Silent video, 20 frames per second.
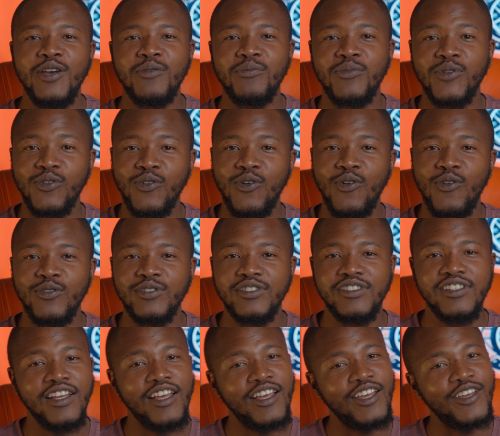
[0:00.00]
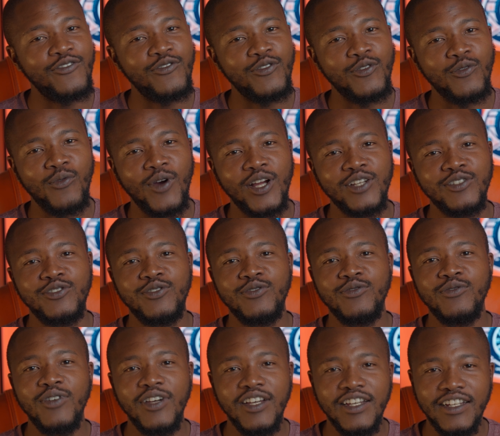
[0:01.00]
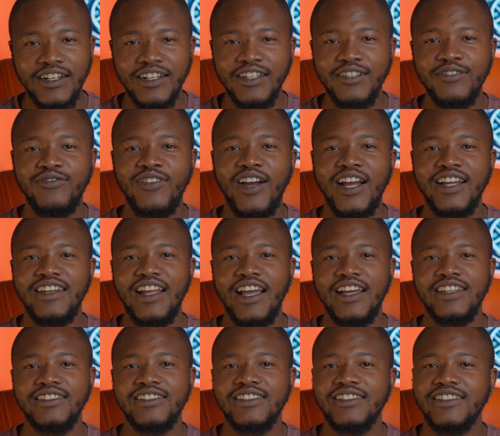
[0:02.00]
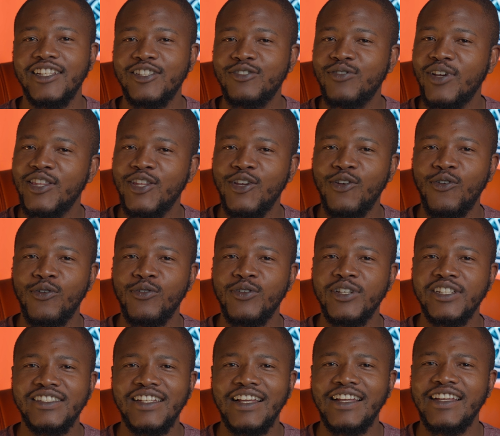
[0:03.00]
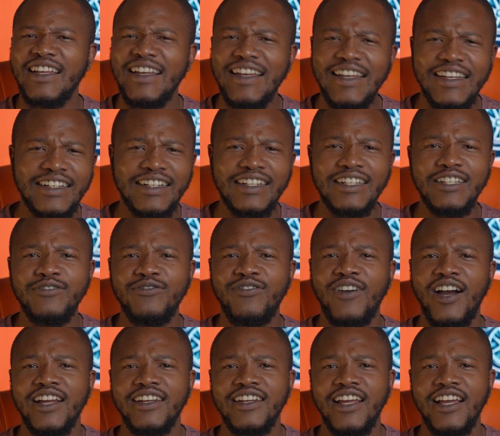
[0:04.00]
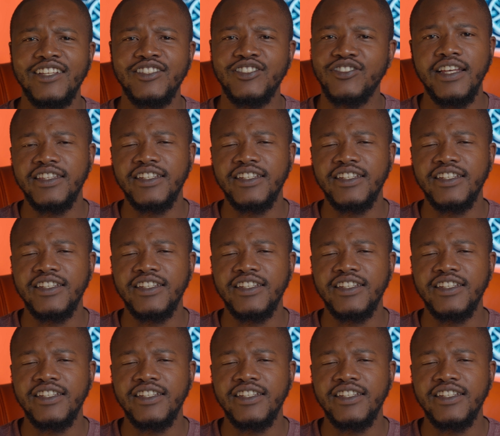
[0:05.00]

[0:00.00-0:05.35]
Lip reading: because if you want to refinance, that's why they always say refinance.